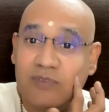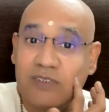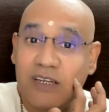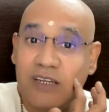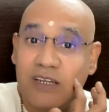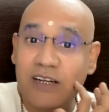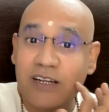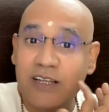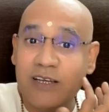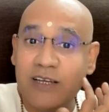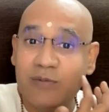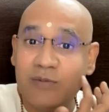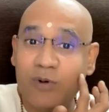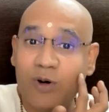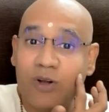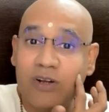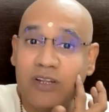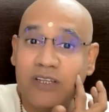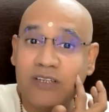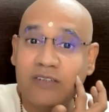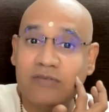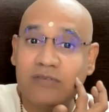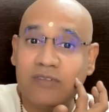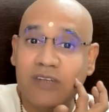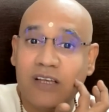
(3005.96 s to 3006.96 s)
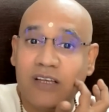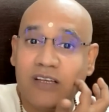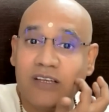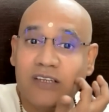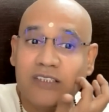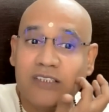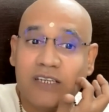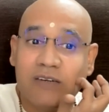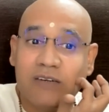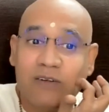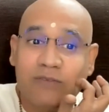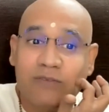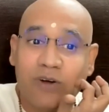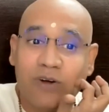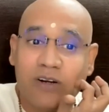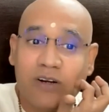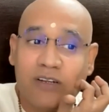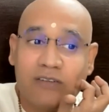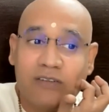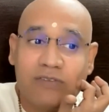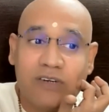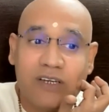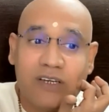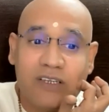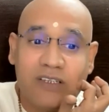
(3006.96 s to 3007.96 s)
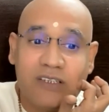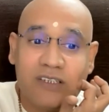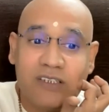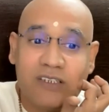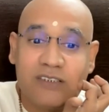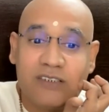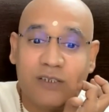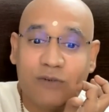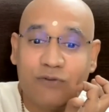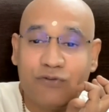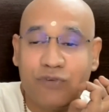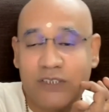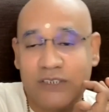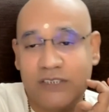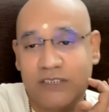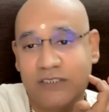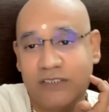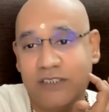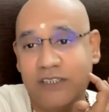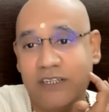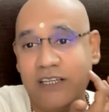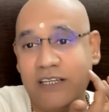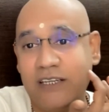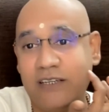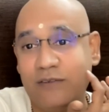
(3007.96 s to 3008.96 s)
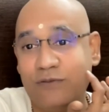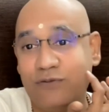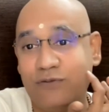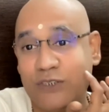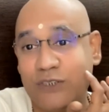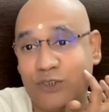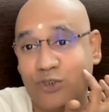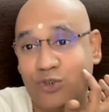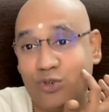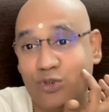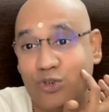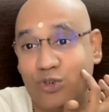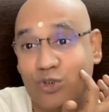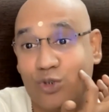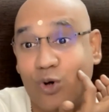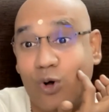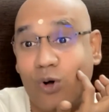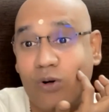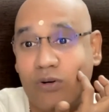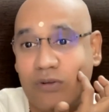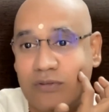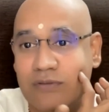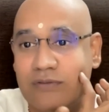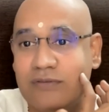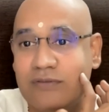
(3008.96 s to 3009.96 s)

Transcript: Sunday morning, 7:45 is the first day, first show.